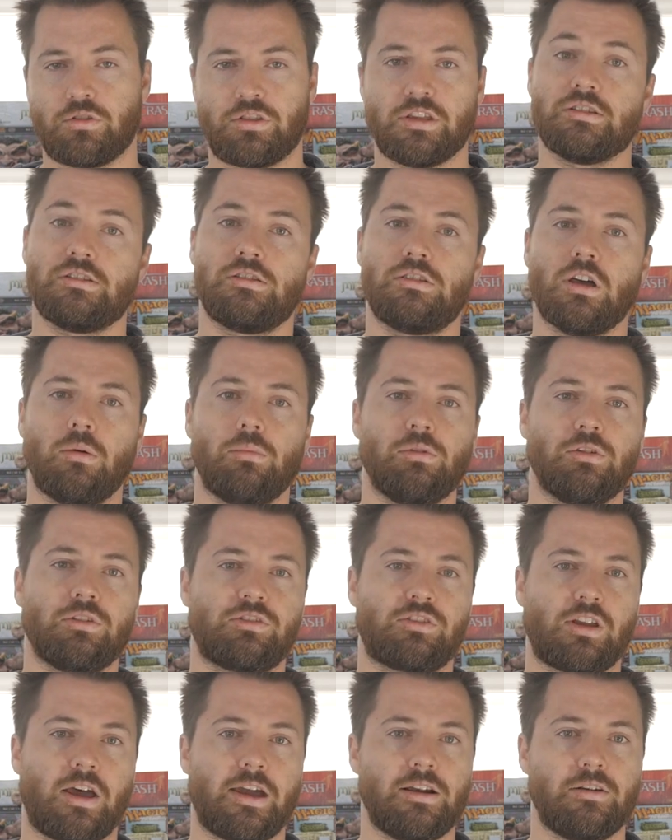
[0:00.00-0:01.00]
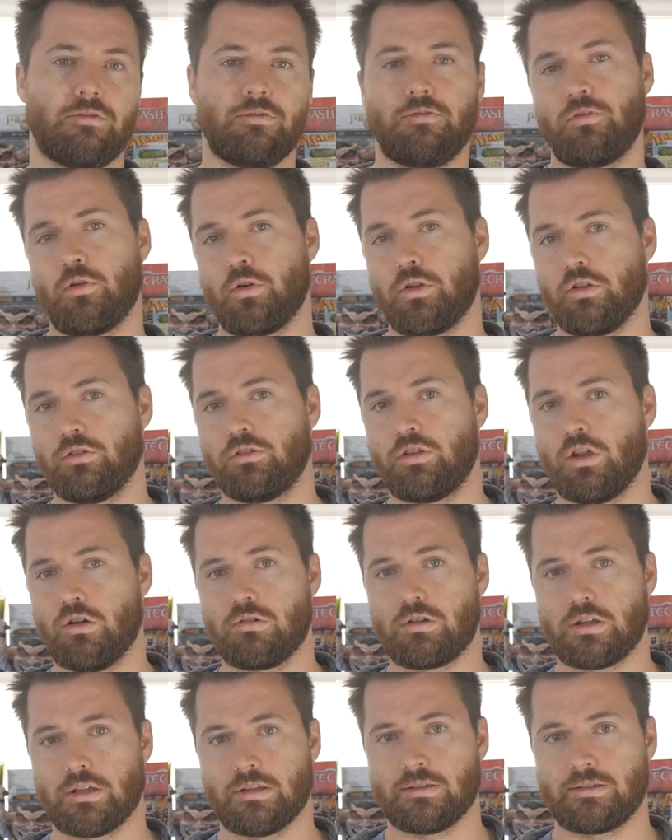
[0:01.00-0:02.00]
these double-sided foil
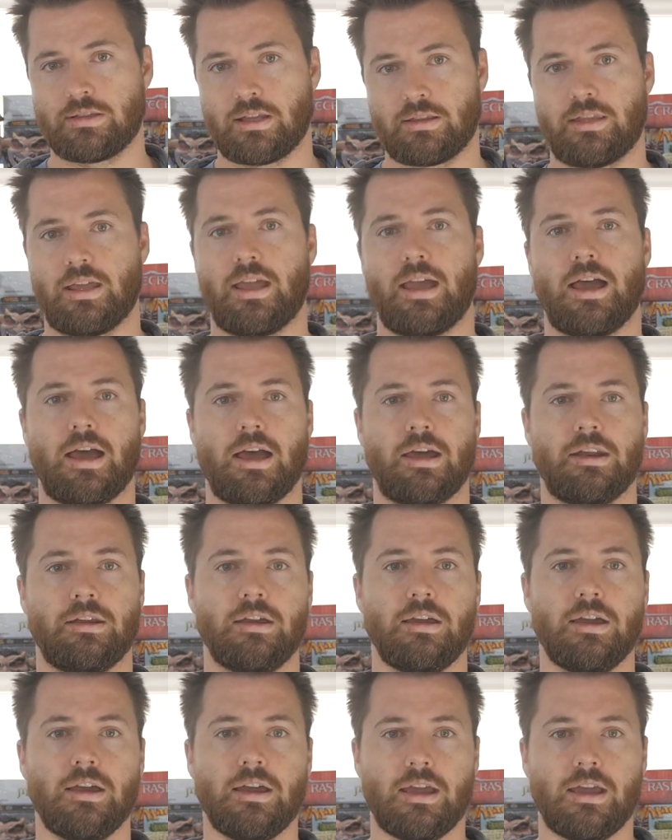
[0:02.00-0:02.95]
tokens that they had.